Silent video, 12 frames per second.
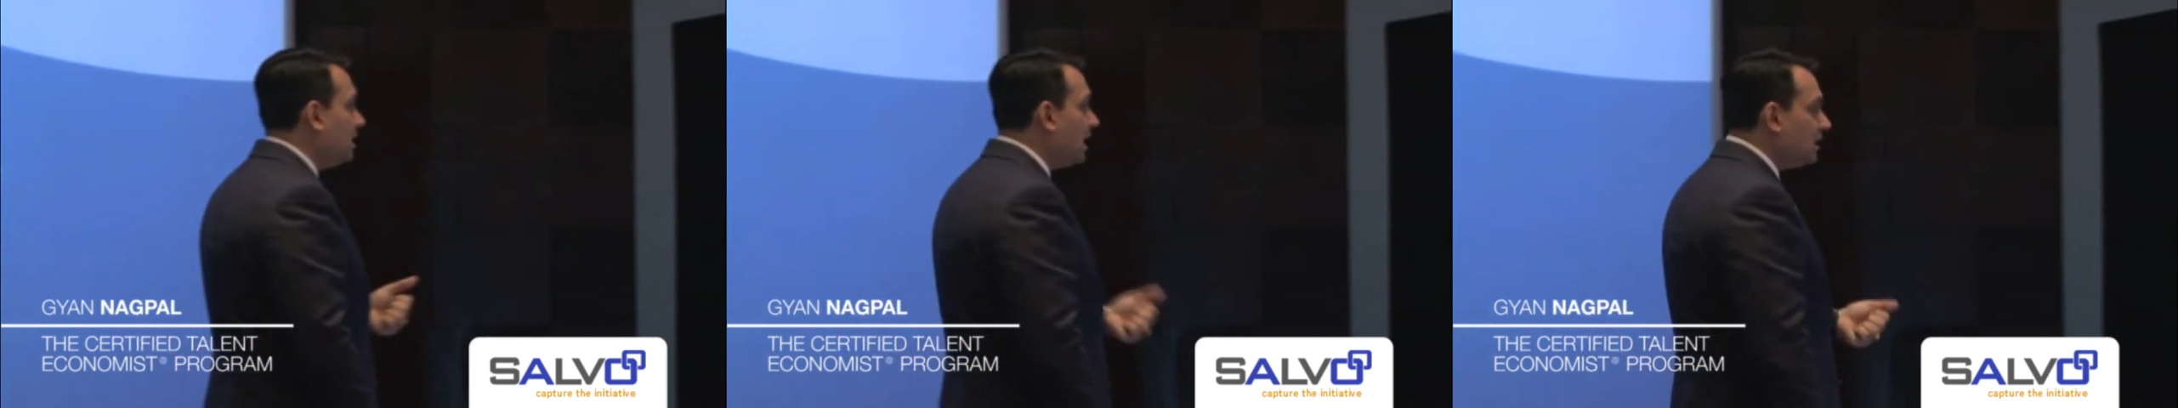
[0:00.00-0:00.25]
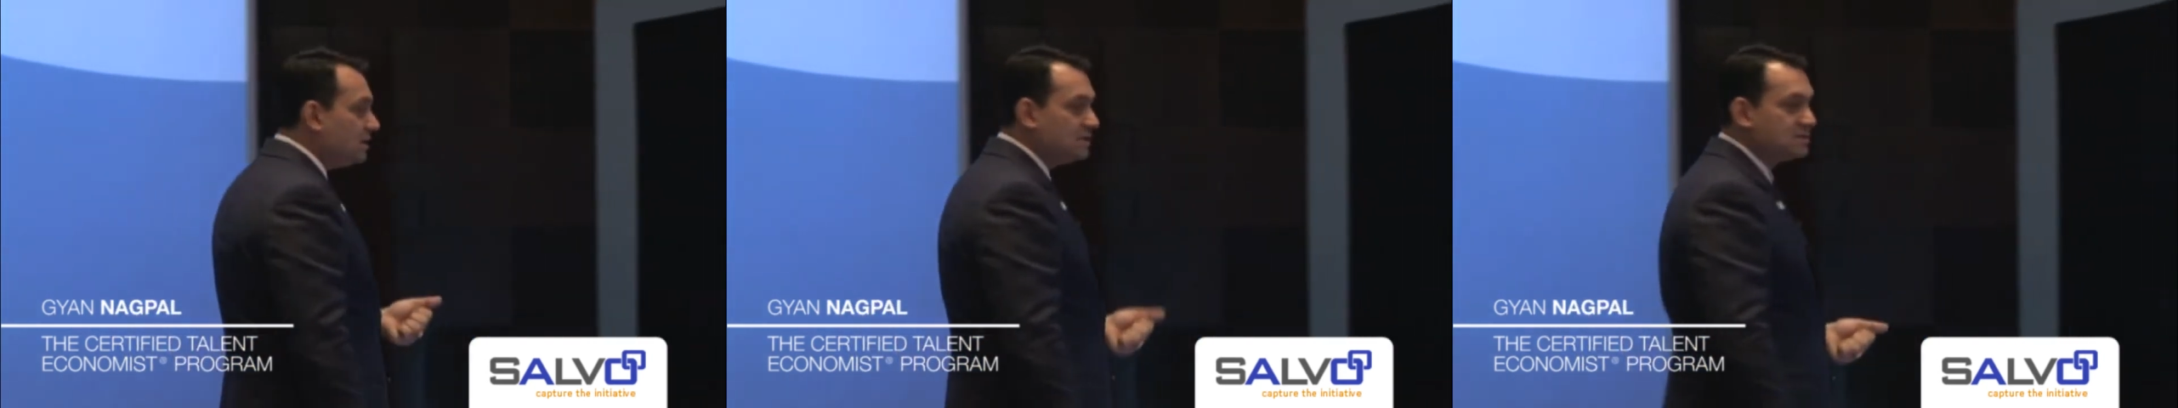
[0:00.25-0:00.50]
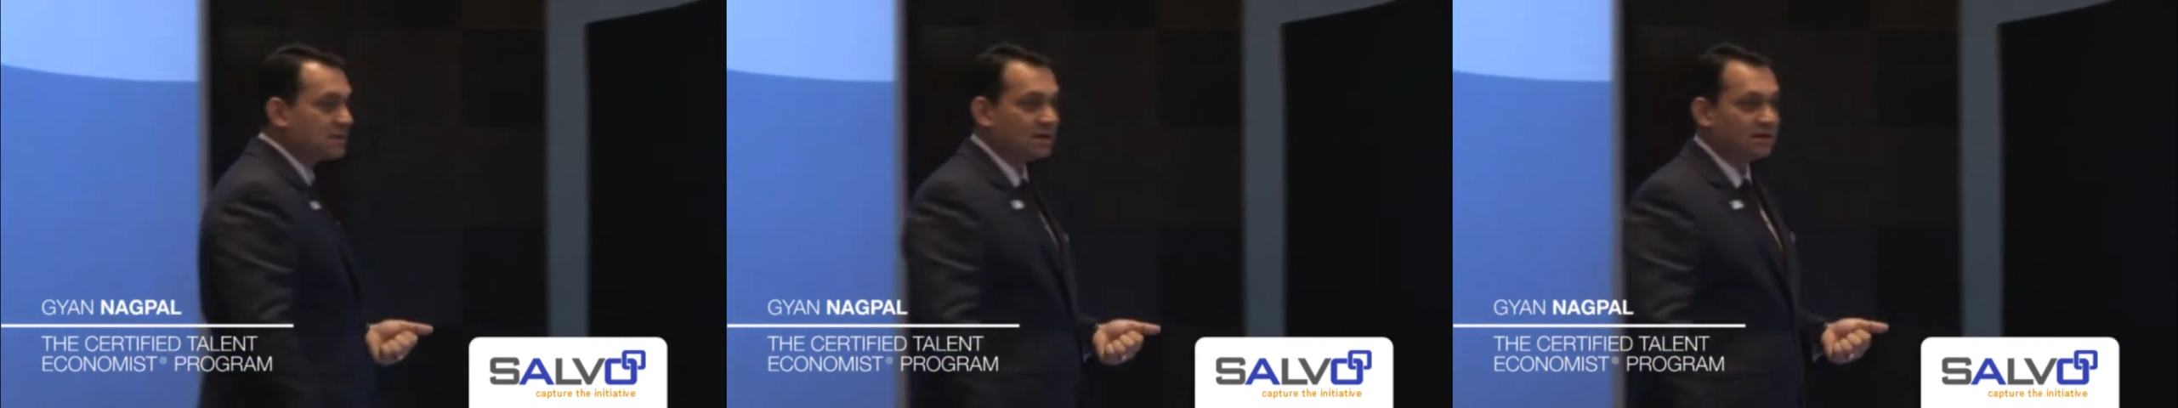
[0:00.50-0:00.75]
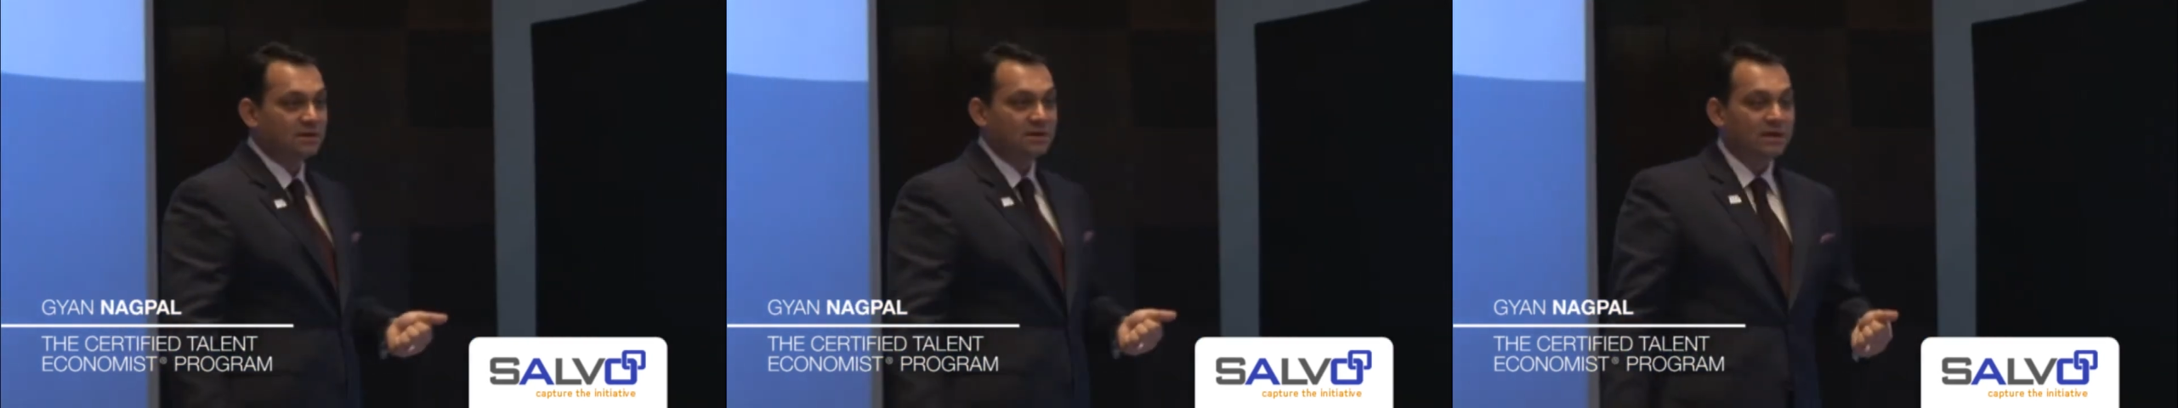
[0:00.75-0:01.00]
create
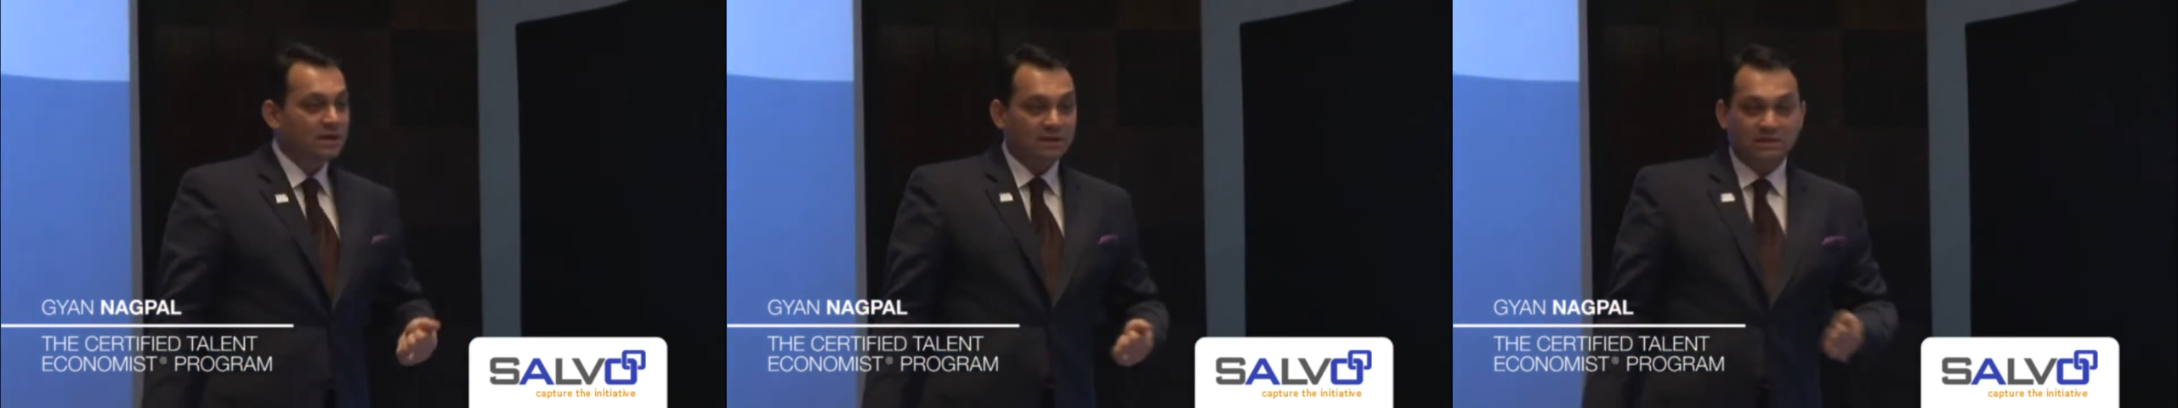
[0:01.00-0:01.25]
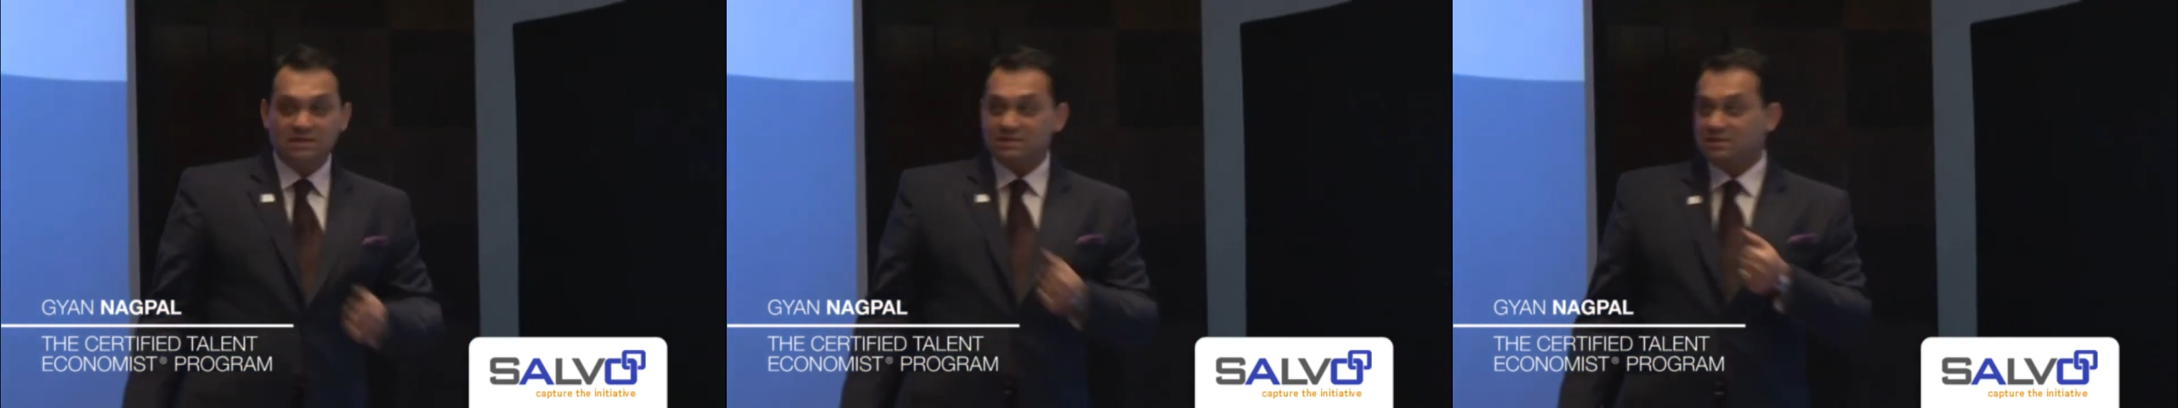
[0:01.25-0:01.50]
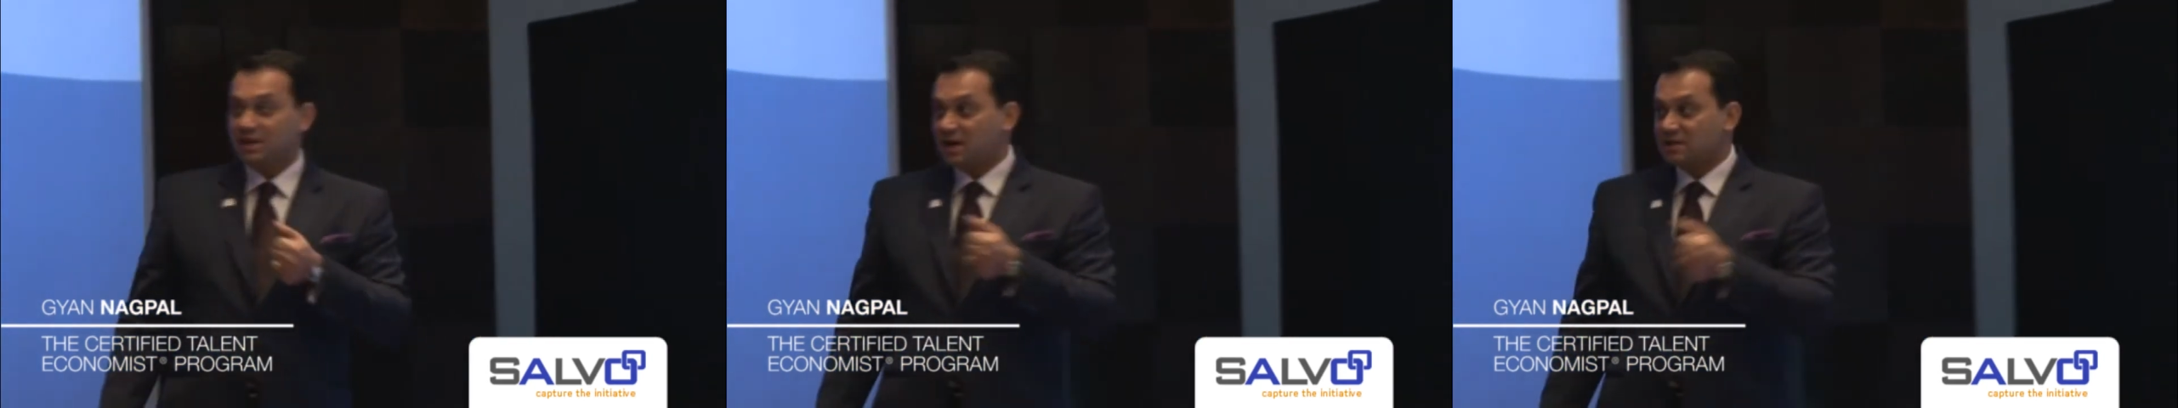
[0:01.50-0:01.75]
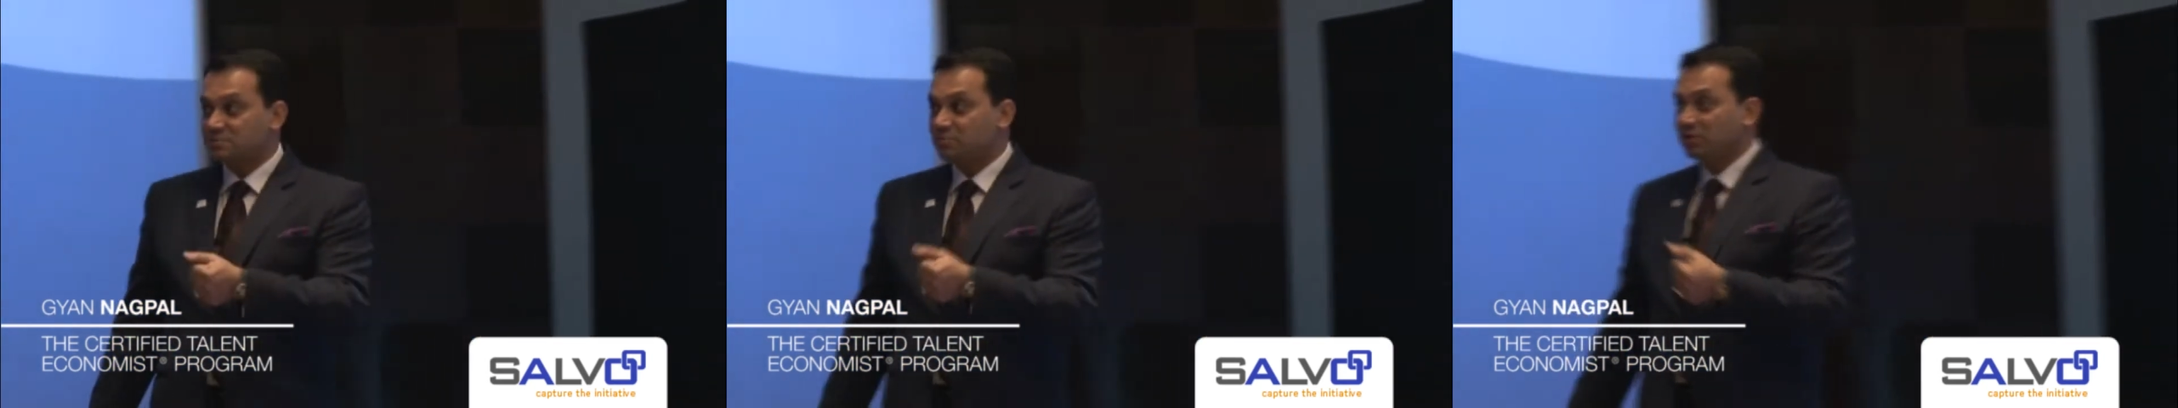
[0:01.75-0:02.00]
insight? This
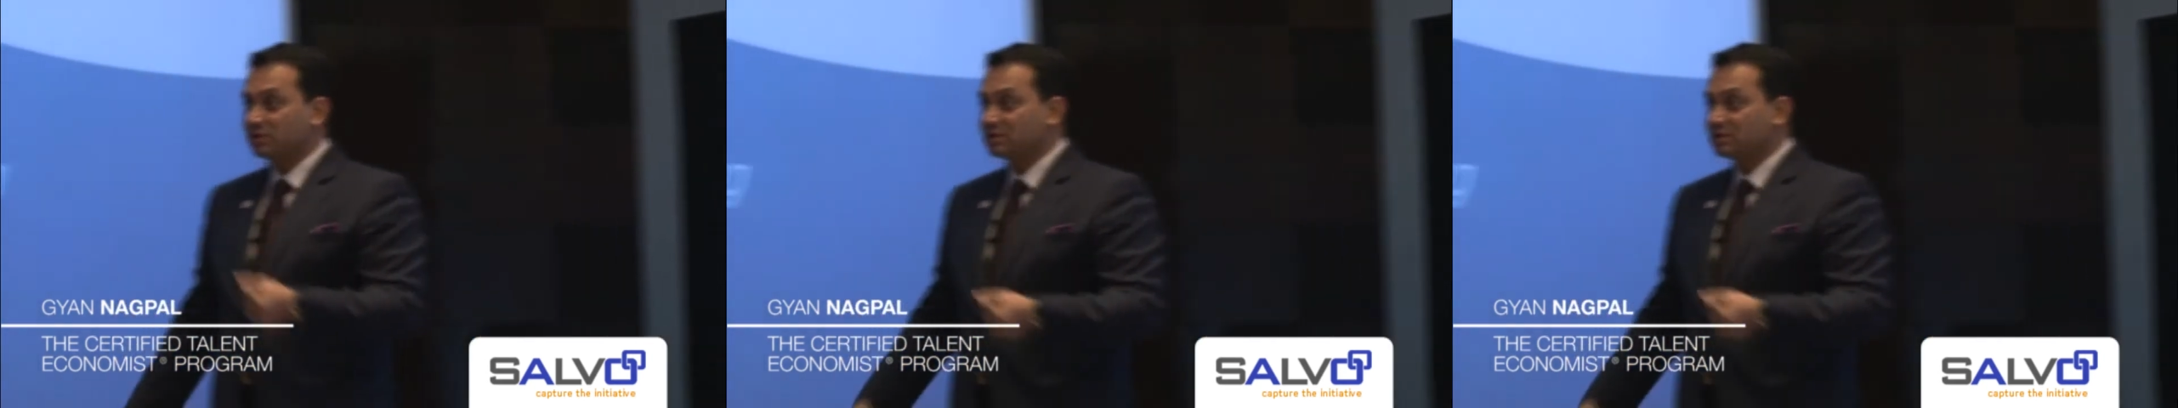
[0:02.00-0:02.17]
last